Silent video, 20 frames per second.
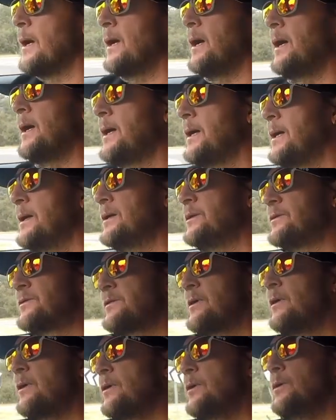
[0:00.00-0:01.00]
And
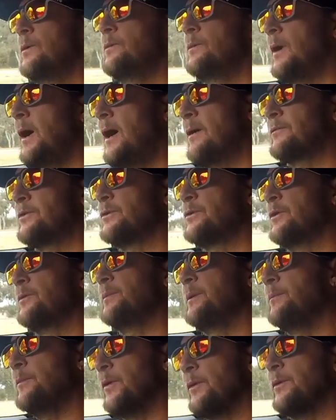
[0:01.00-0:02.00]
so after doing a
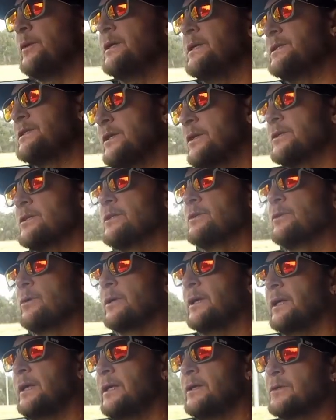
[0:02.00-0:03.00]
bit more research and
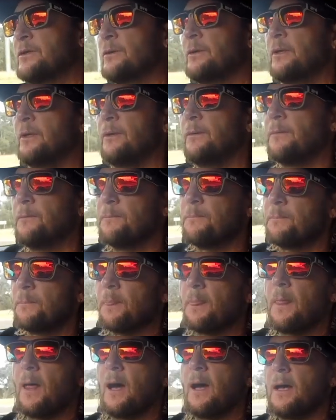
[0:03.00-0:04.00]
looking into it,
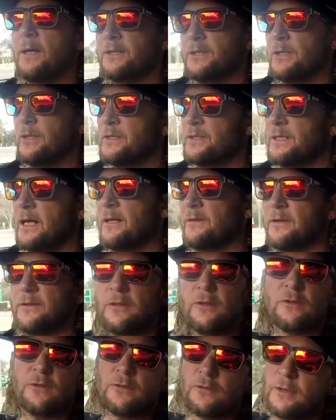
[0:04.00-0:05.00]
it turns out that
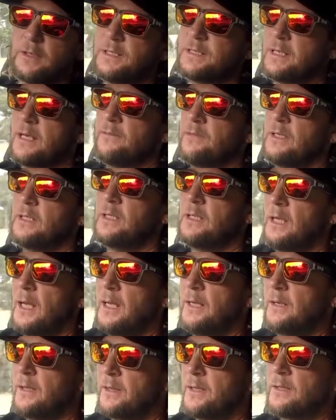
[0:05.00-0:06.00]
the 370
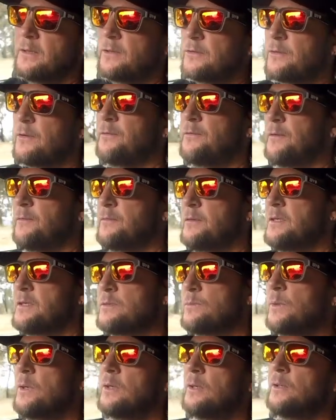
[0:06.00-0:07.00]
and I think the 350
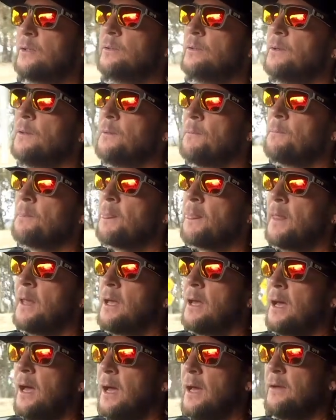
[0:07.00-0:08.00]
as well
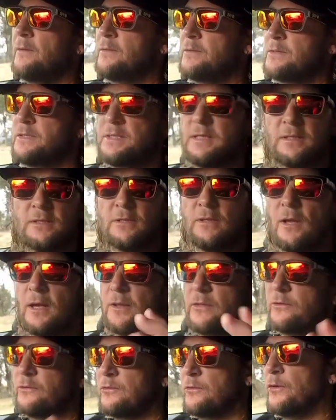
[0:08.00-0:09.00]
has this
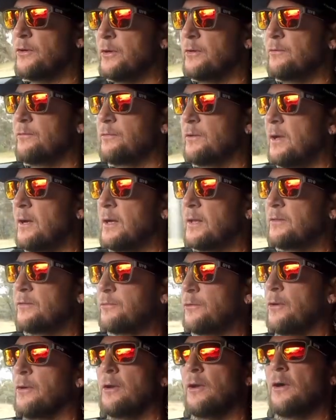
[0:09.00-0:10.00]
sort of
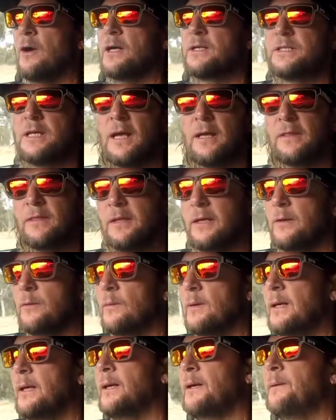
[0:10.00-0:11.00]
throttle hijack thing
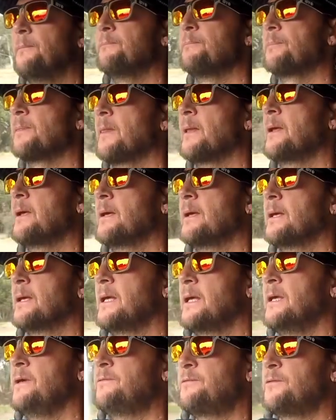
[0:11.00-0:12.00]
where
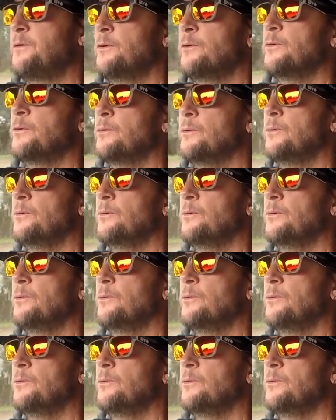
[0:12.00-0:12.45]
if you